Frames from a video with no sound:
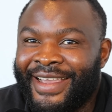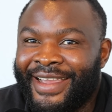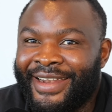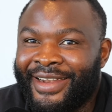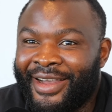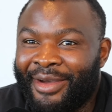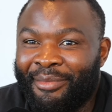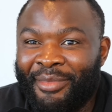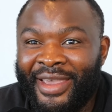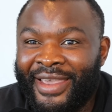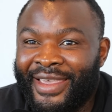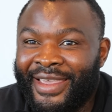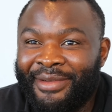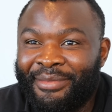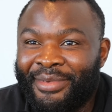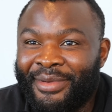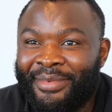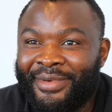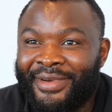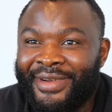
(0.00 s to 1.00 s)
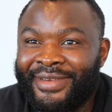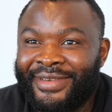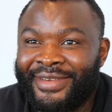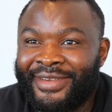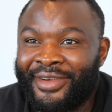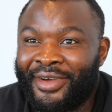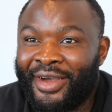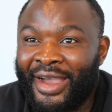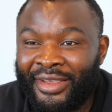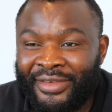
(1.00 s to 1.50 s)
You know, American people, you
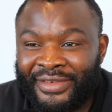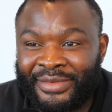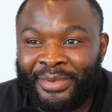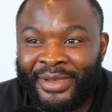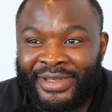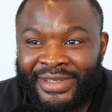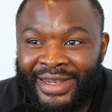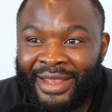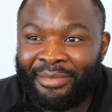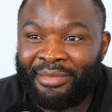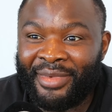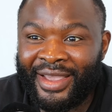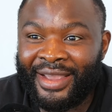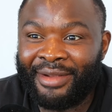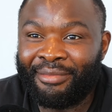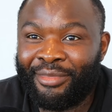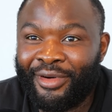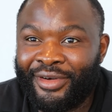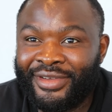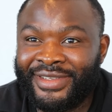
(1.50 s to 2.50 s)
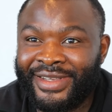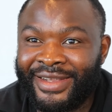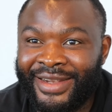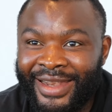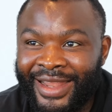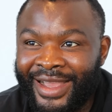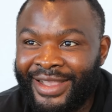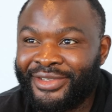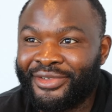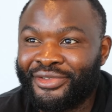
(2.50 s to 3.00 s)
know, especially American boxers,
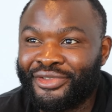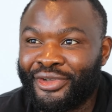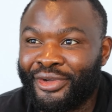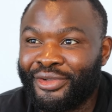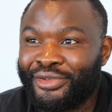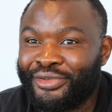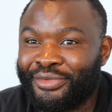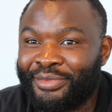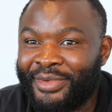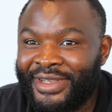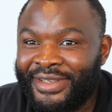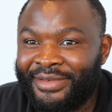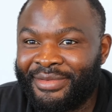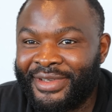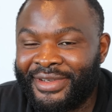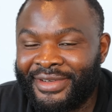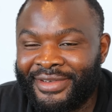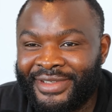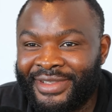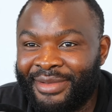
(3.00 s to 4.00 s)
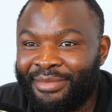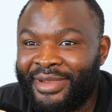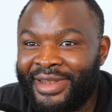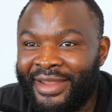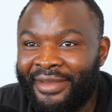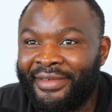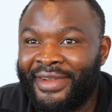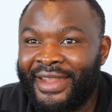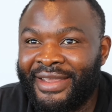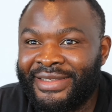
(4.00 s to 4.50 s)
like to talk too much because they
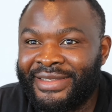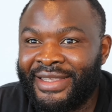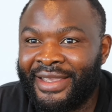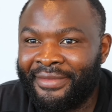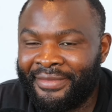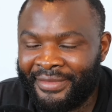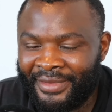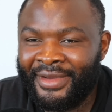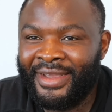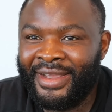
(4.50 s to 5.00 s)
believe in themselves.